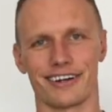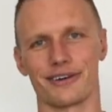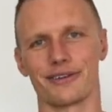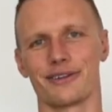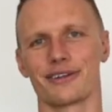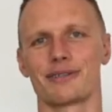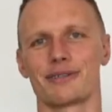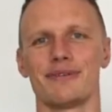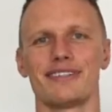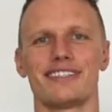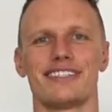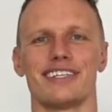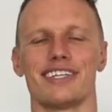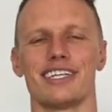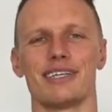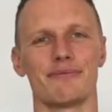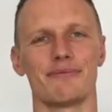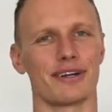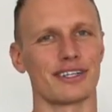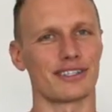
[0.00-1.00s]
I know it looks a bit
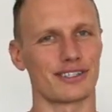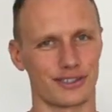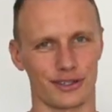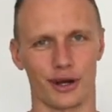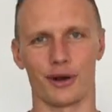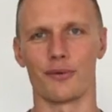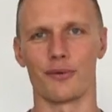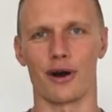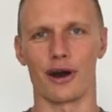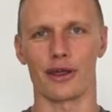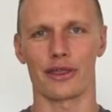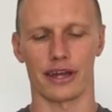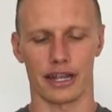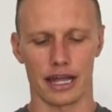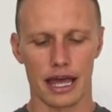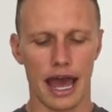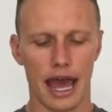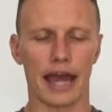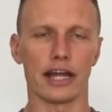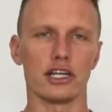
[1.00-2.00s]
silly, but it's so worth
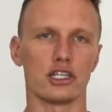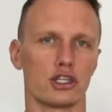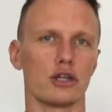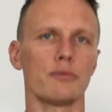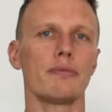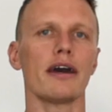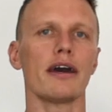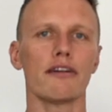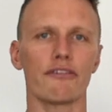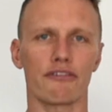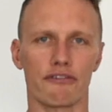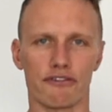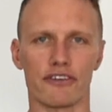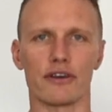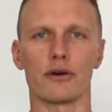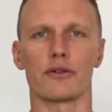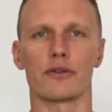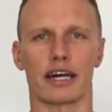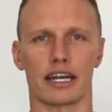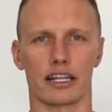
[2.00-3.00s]
it, and you should be able to
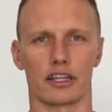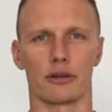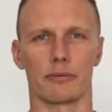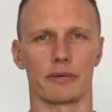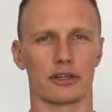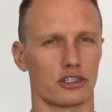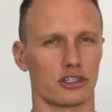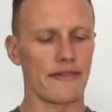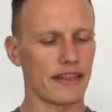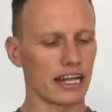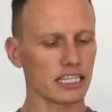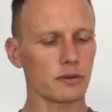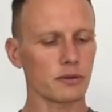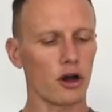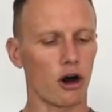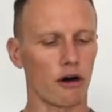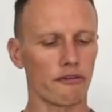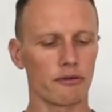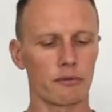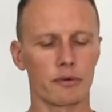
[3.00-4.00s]
feel that a little bit. And that's
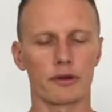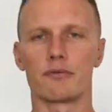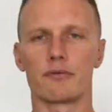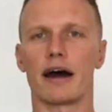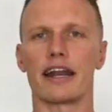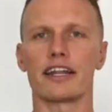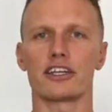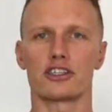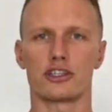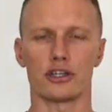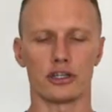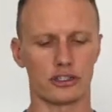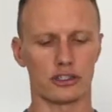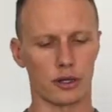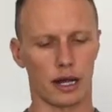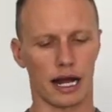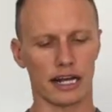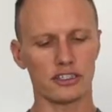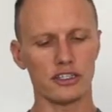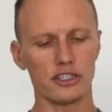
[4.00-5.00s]
why often with running
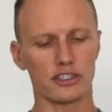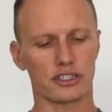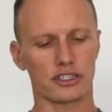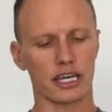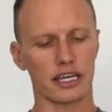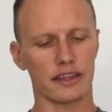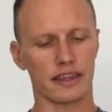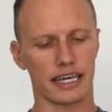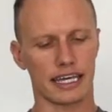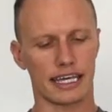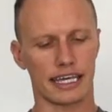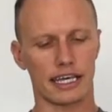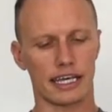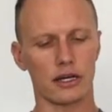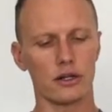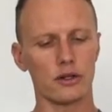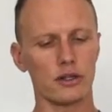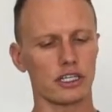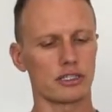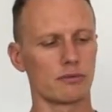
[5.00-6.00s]
shoes, you actually see the
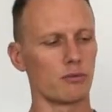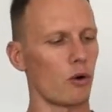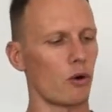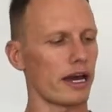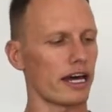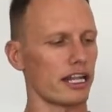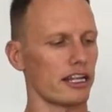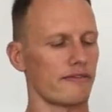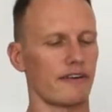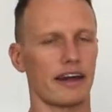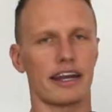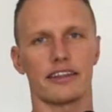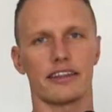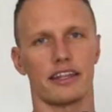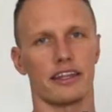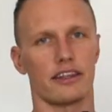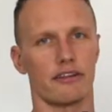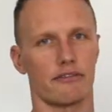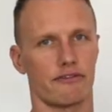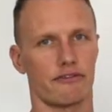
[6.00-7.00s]
heel is more
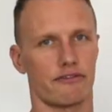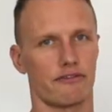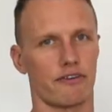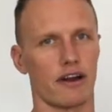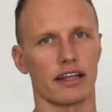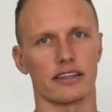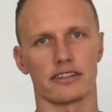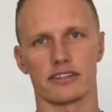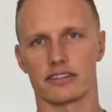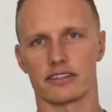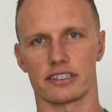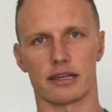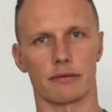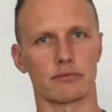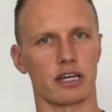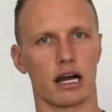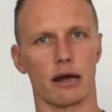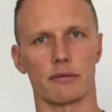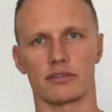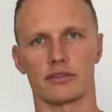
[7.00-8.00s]
elevated than the front.
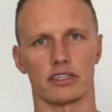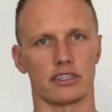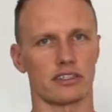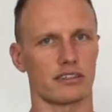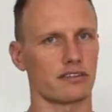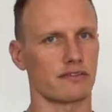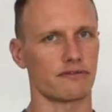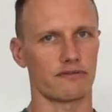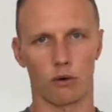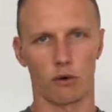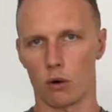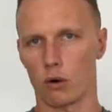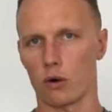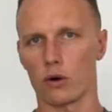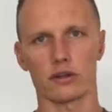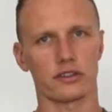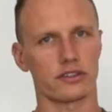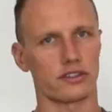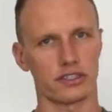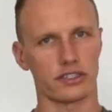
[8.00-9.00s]
Sometimes it's
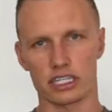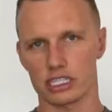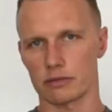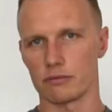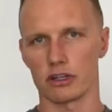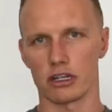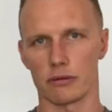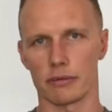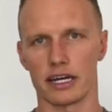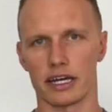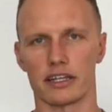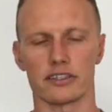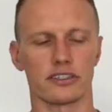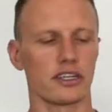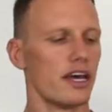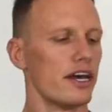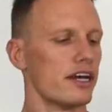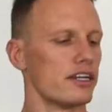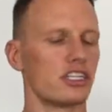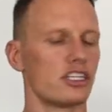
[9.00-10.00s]
4, 6
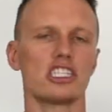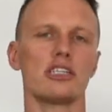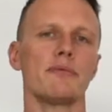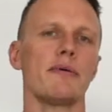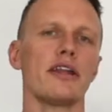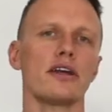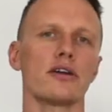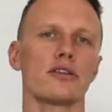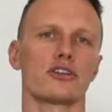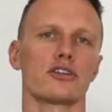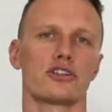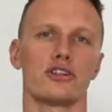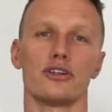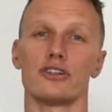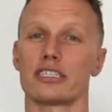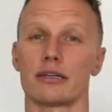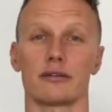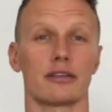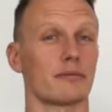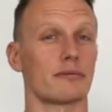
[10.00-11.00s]
millimeters, just depending on the
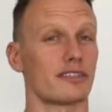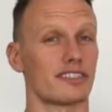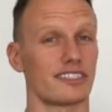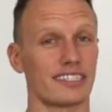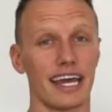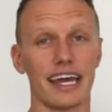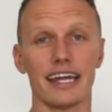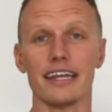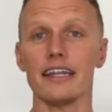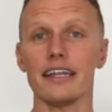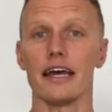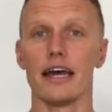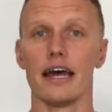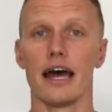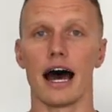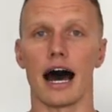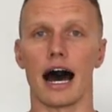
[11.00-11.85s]
shoe. Sometimes it's 10.